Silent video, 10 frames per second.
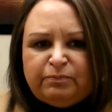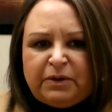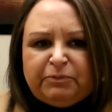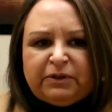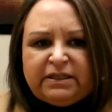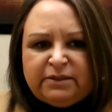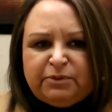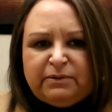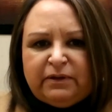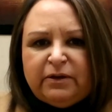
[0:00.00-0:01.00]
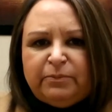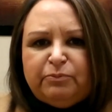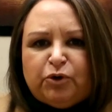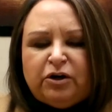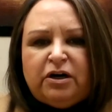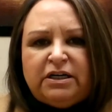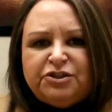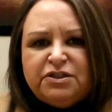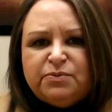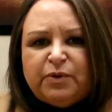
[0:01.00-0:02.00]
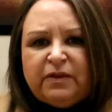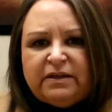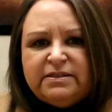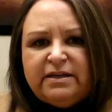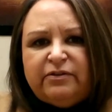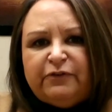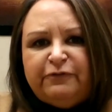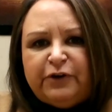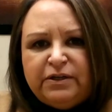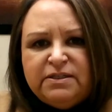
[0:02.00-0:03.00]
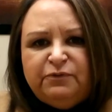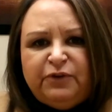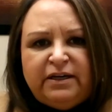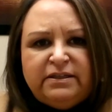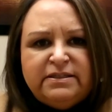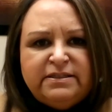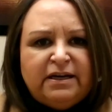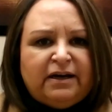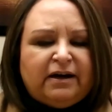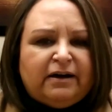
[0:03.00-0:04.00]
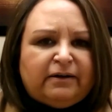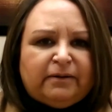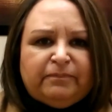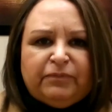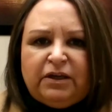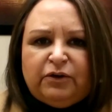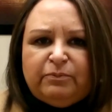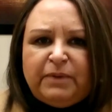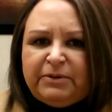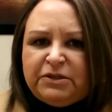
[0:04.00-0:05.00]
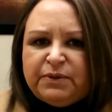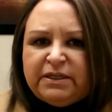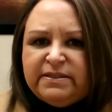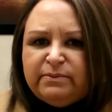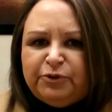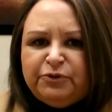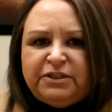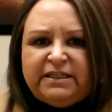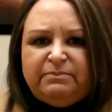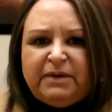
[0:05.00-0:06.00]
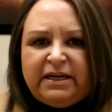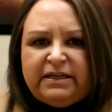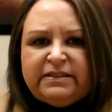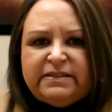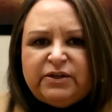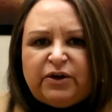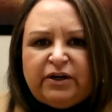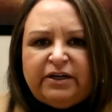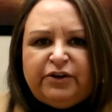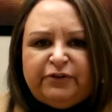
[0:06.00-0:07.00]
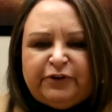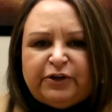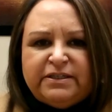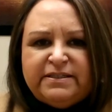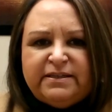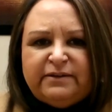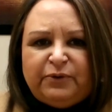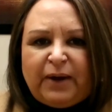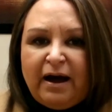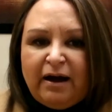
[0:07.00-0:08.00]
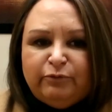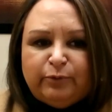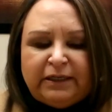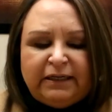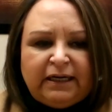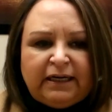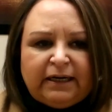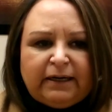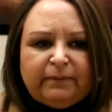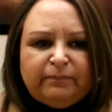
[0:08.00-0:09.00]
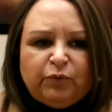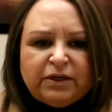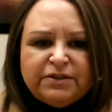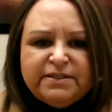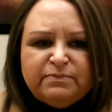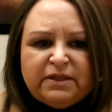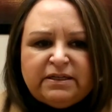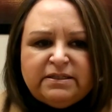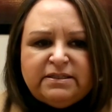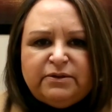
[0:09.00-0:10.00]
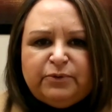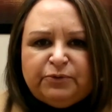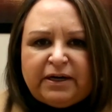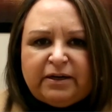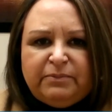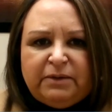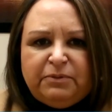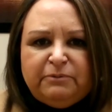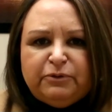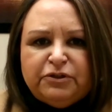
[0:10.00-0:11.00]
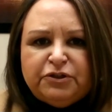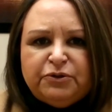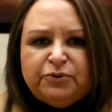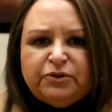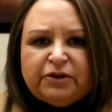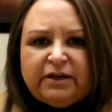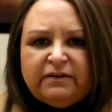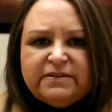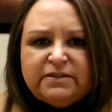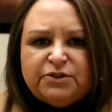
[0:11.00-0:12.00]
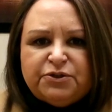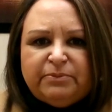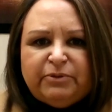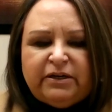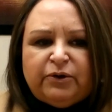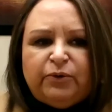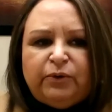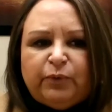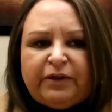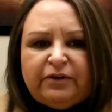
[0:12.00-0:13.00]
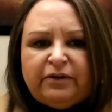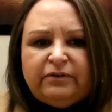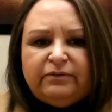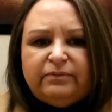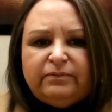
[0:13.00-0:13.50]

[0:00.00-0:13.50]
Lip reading: people need to be a little bit more cautious with things like their furnace vents. Maybe doing some routine maintenance on your furnace if you have one. What are some things you would recommend people do during this extremely cold weather?